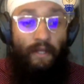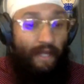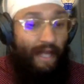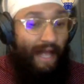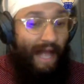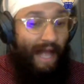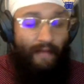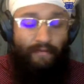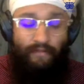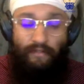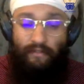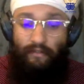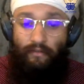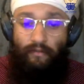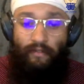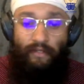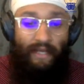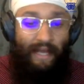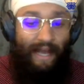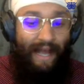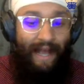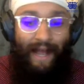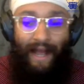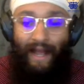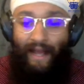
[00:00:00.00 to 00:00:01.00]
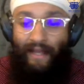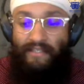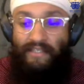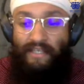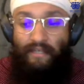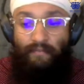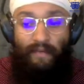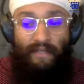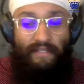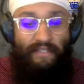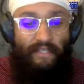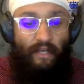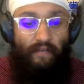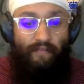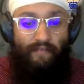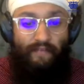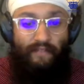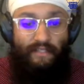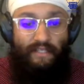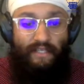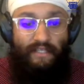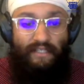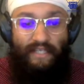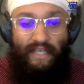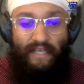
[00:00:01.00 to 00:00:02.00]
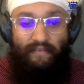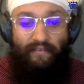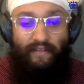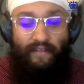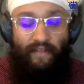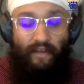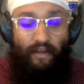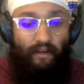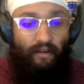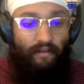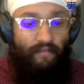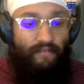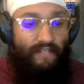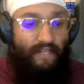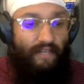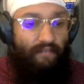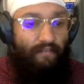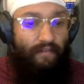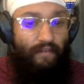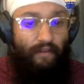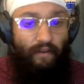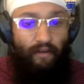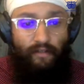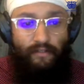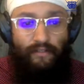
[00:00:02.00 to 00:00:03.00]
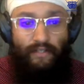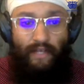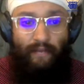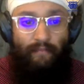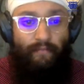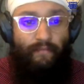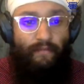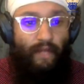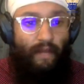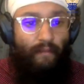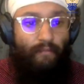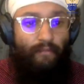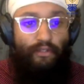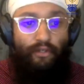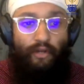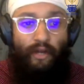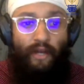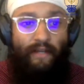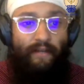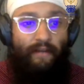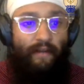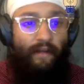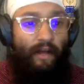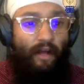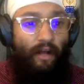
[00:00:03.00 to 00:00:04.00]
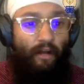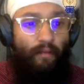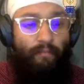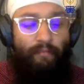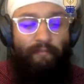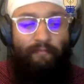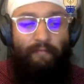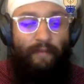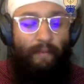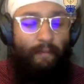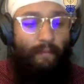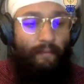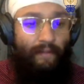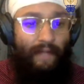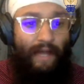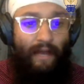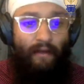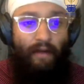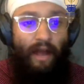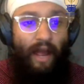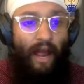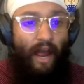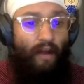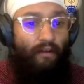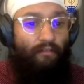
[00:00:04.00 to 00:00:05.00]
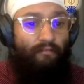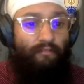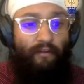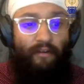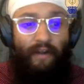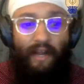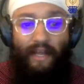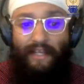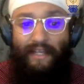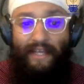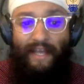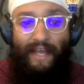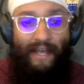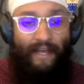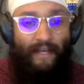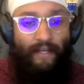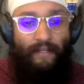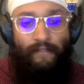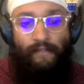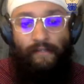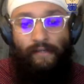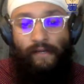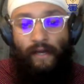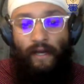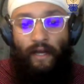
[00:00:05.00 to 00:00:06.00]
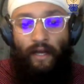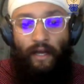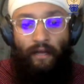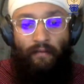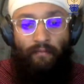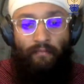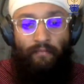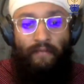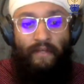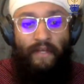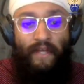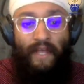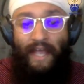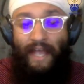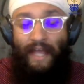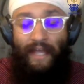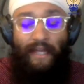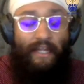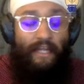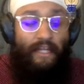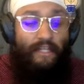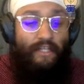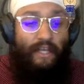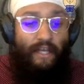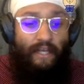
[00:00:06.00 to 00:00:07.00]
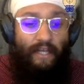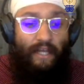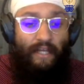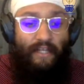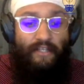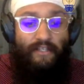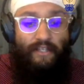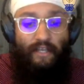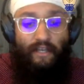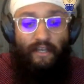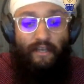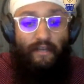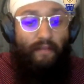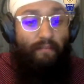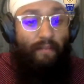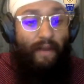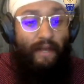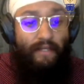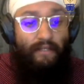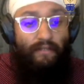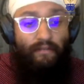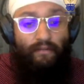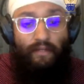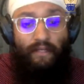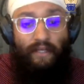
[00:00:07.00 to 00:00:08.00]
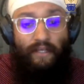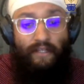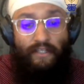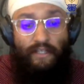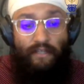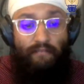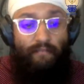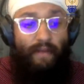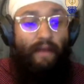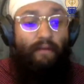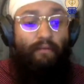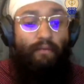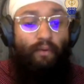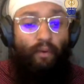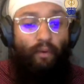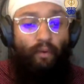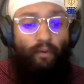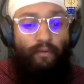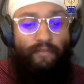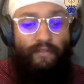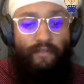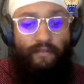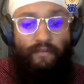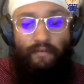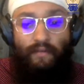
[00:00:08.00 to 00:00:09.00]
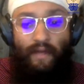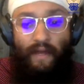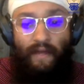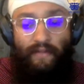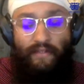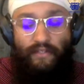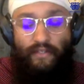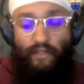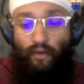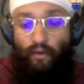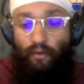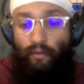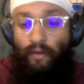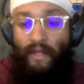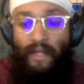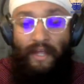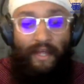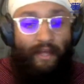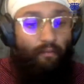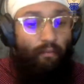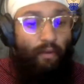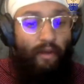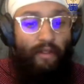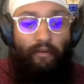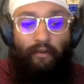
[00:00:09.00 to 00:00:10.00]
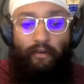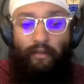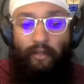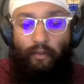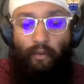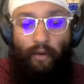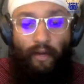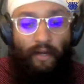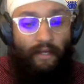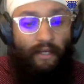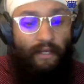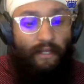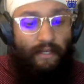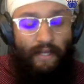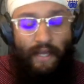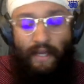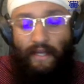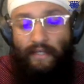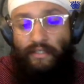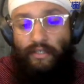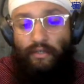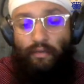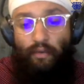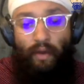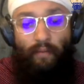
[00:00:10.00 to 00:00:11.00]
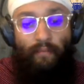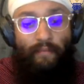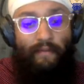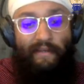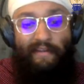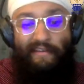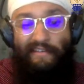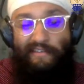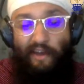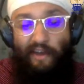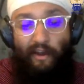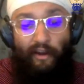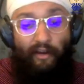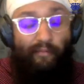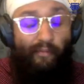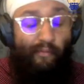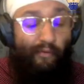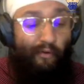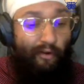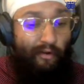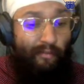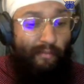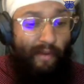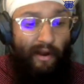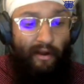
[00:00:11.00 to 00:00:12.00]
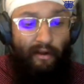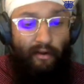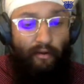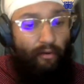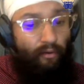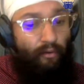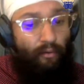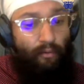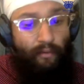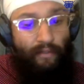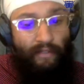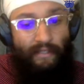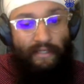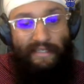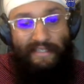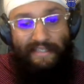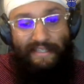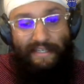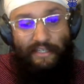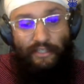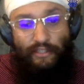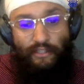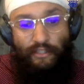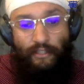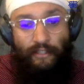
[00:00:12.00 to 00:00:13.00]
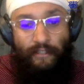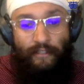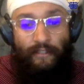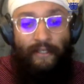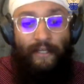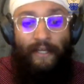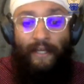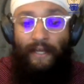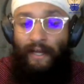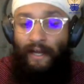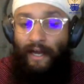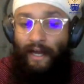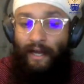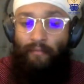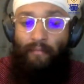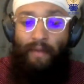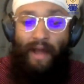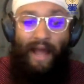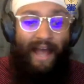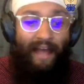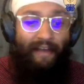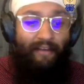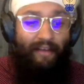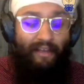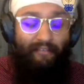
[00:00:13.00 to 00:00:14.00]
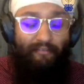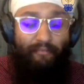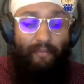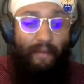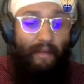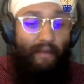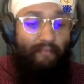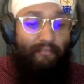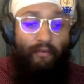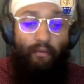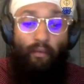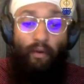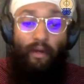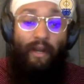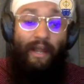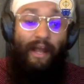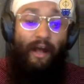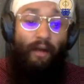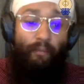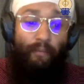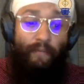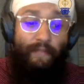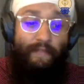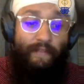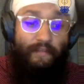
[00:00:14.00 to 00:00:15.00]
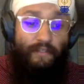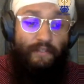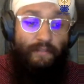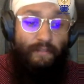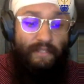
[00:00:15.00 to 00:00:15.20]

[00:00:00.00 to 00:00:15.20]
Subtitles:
Absolutely. I see myself as a Sevadar of Sevadars. I'm trying to help people out however I can. And it's in my duty, it's in my role to do that. So whether you want to connect, you want me to talk more about our organization, if you want to help with this